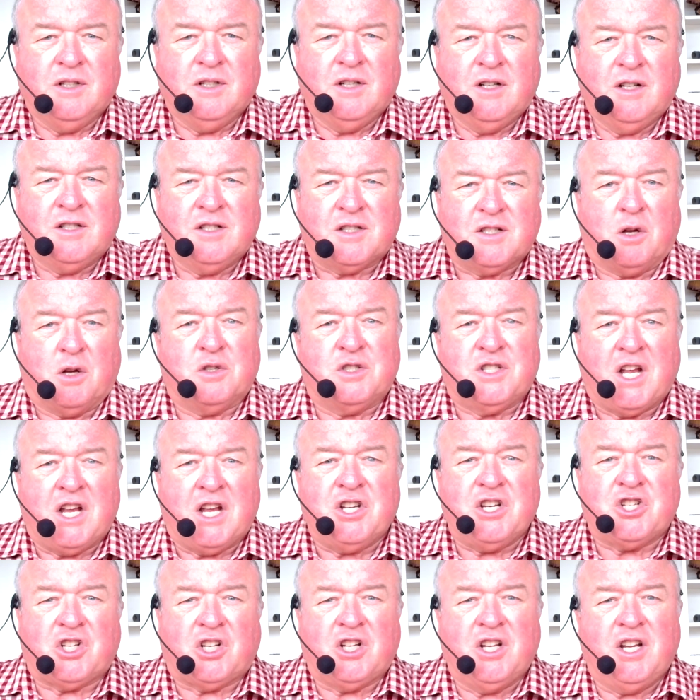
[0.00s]
So
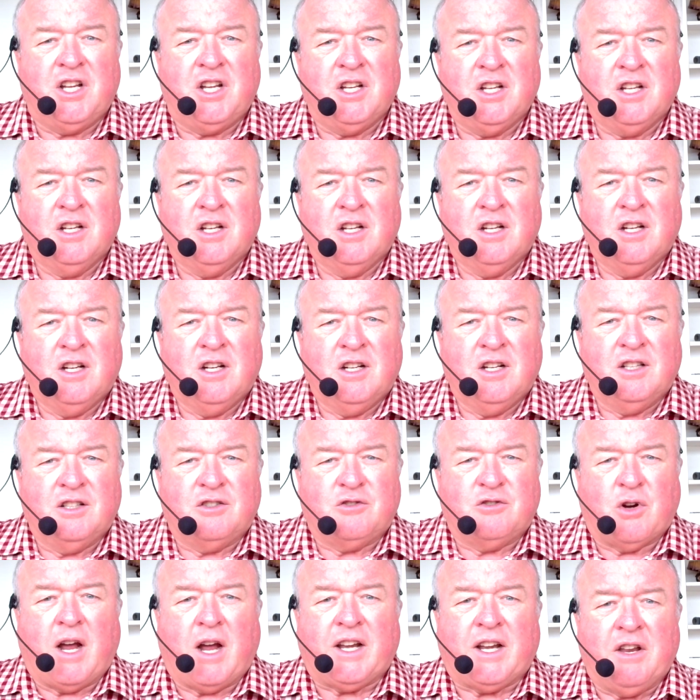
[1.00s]
essentially,
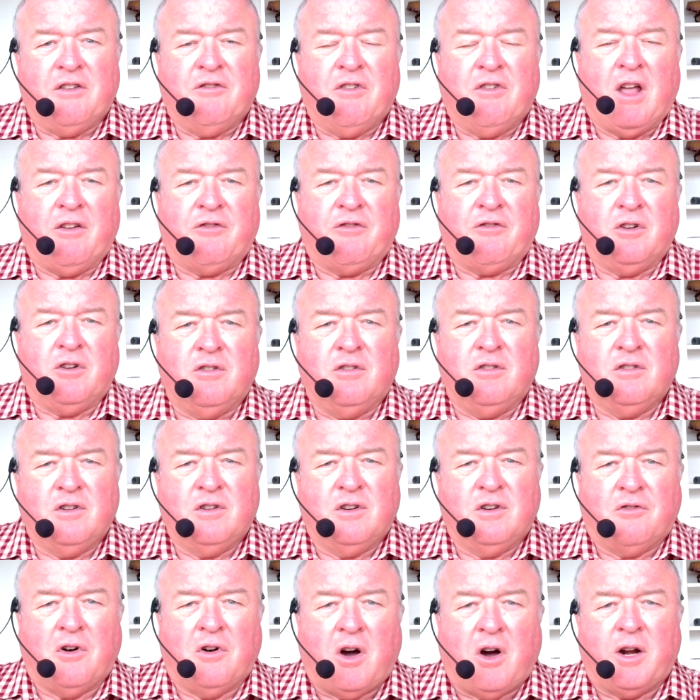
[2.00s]
tractive effort
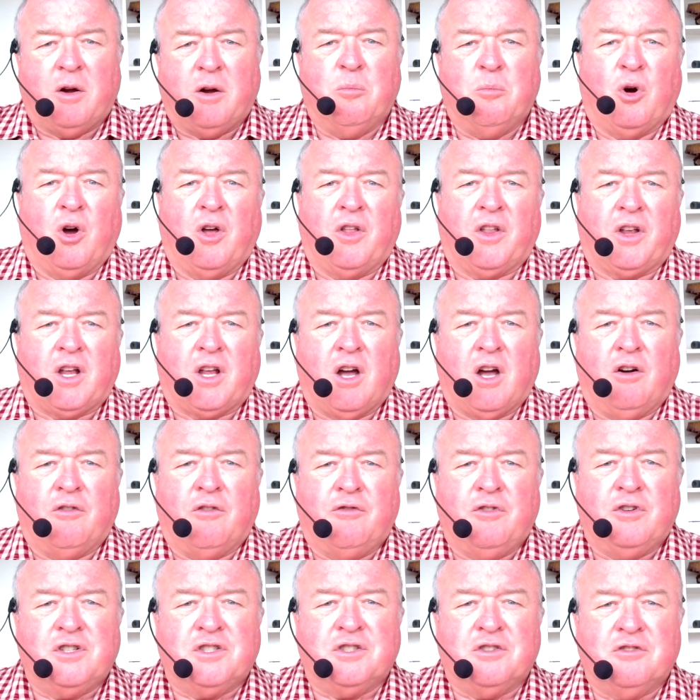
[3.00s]
divided by the
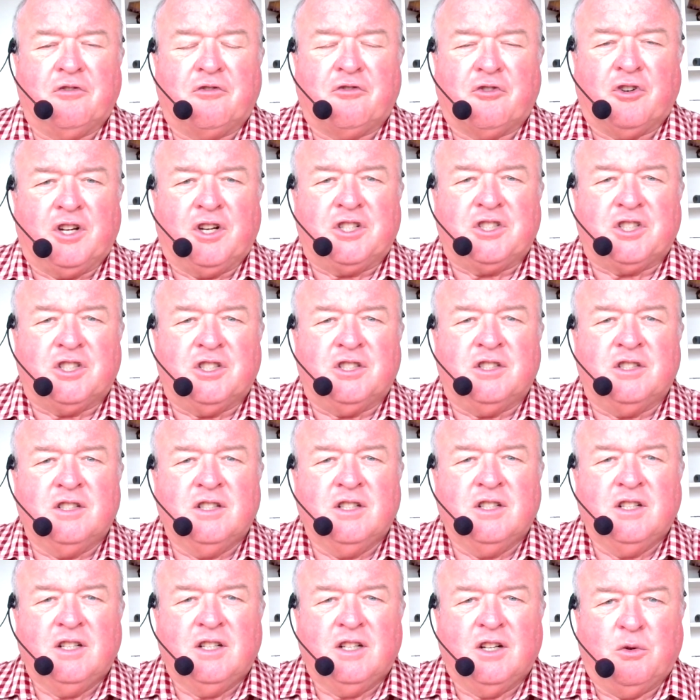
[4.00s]
coefficient of friction
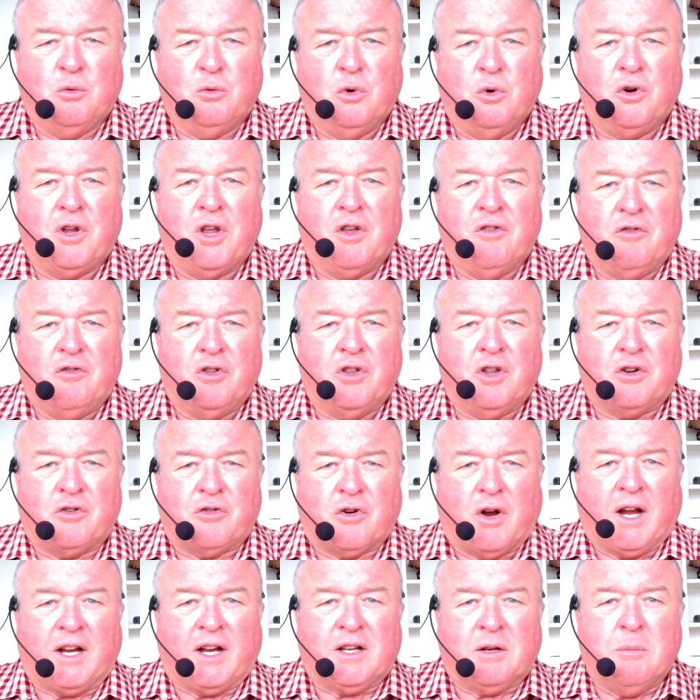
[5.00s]
will give you the
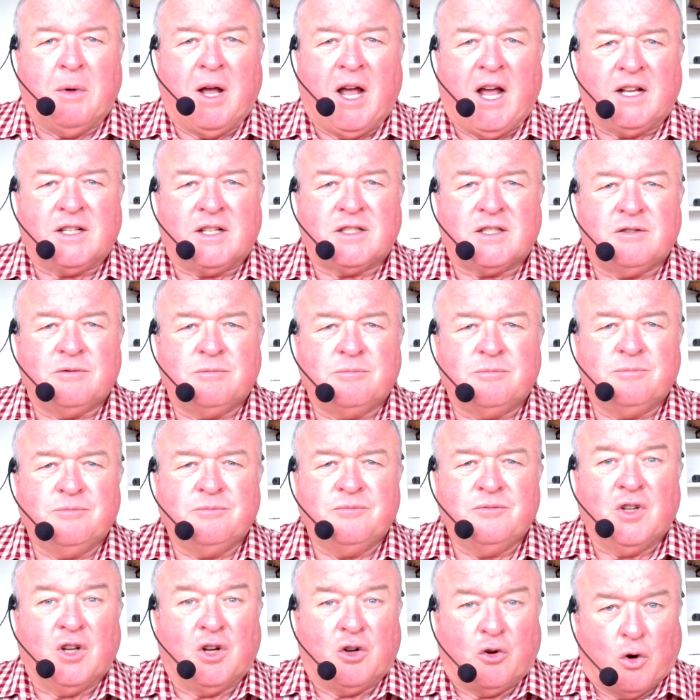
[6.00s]
tractor mass,
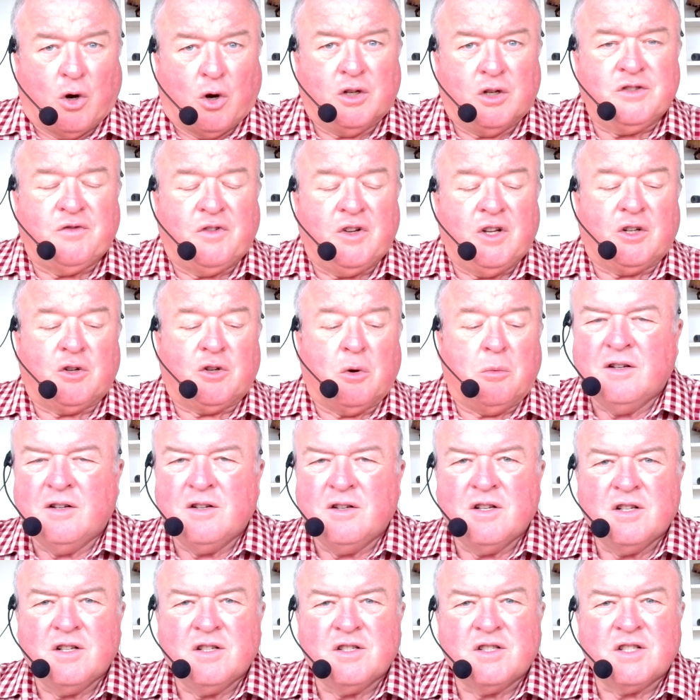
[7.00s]
the gross vehicle mass.
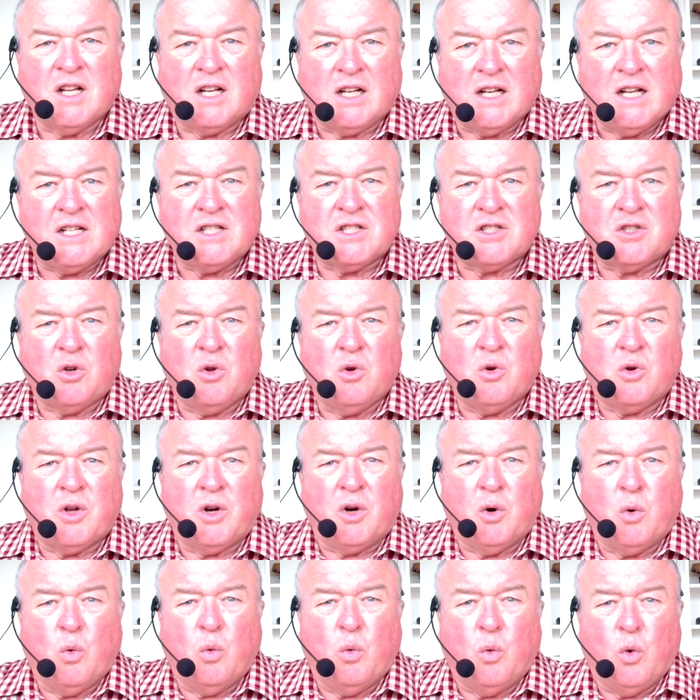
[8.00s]
So let's look at a
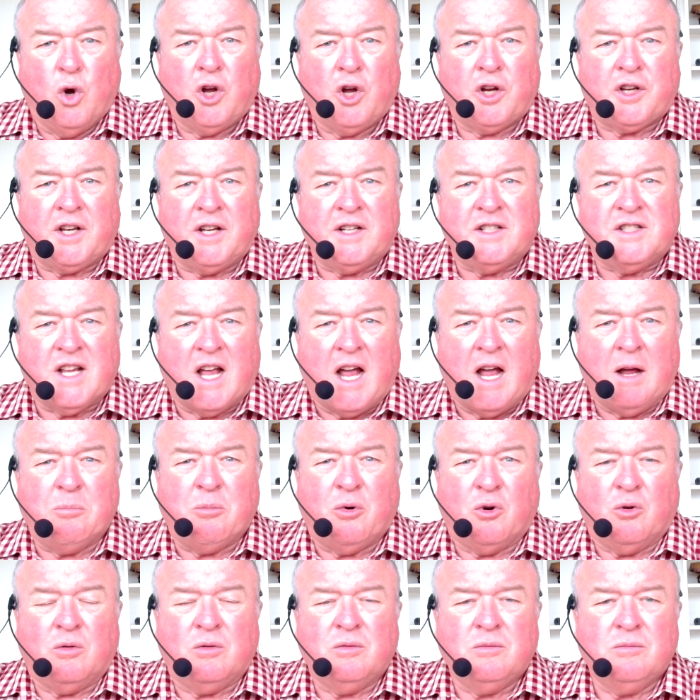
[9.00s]
worked
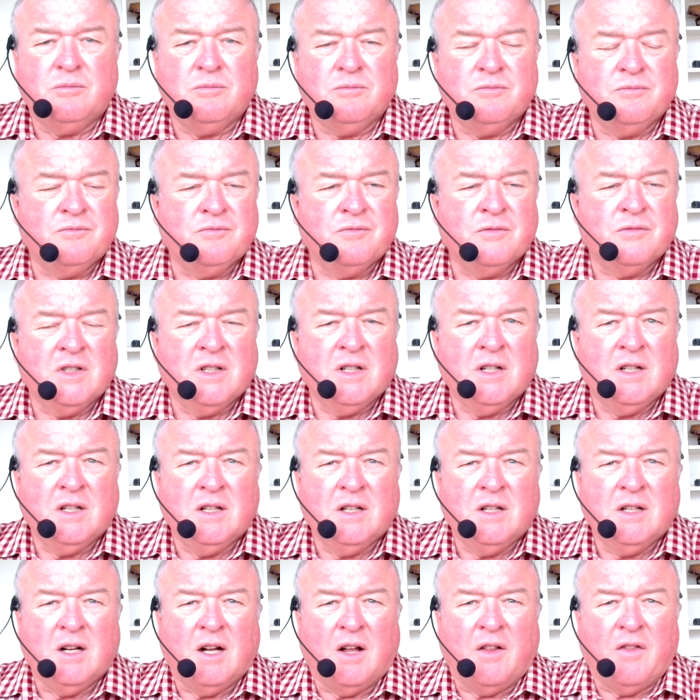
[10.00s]
example,
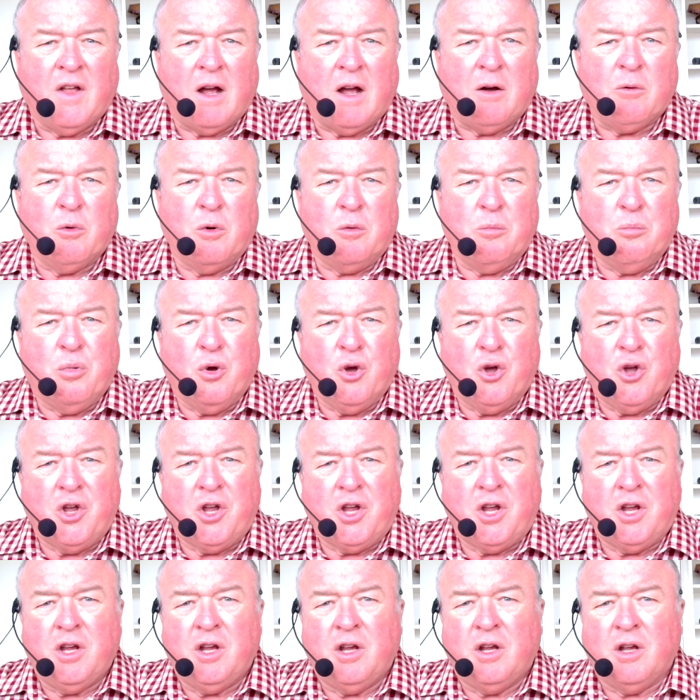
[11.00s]
and that would
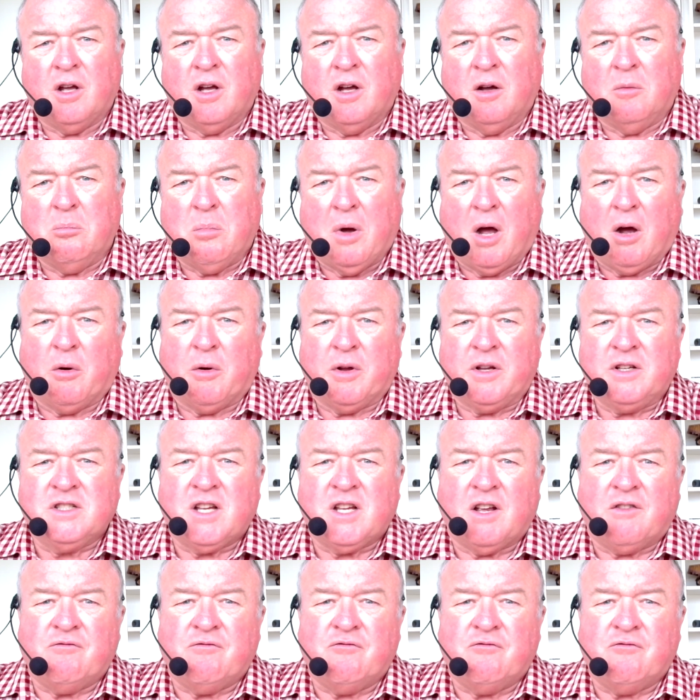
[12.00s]
be a Boeing
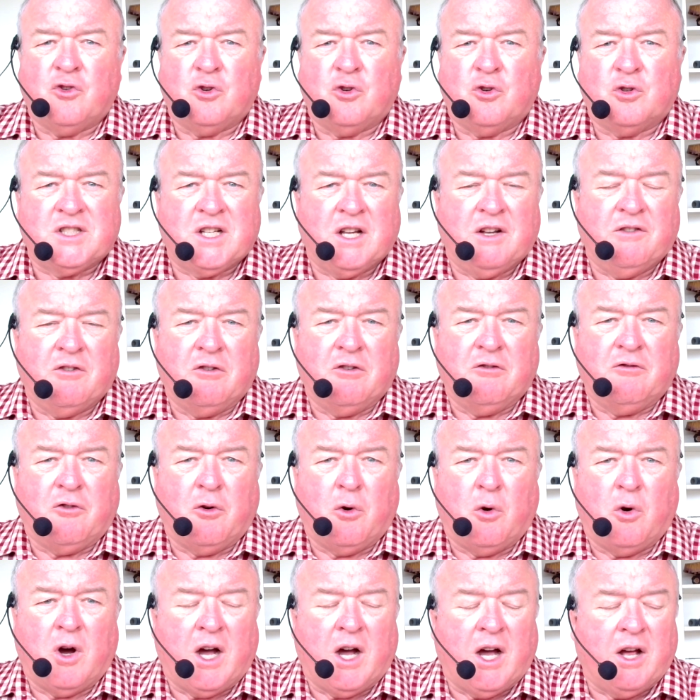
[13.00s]

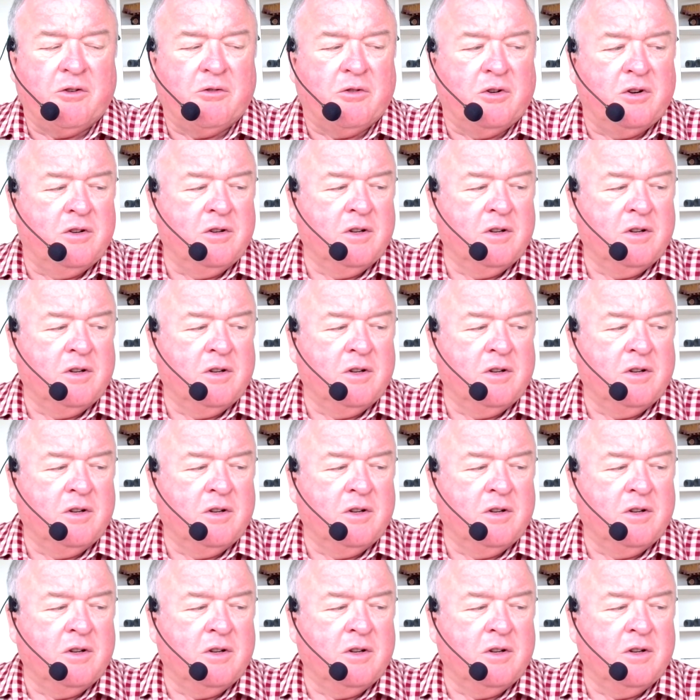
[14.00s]
747-400